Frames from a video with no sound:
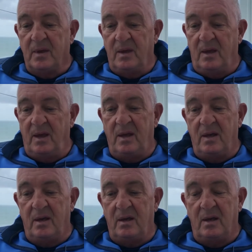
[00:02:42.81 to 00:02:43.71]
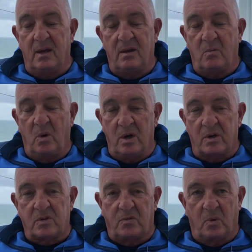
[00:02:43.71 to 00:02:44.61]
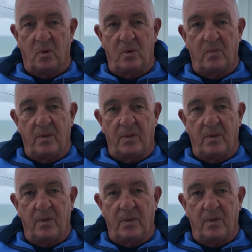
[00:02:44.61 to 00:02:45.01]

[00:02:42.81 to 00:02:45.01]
He works for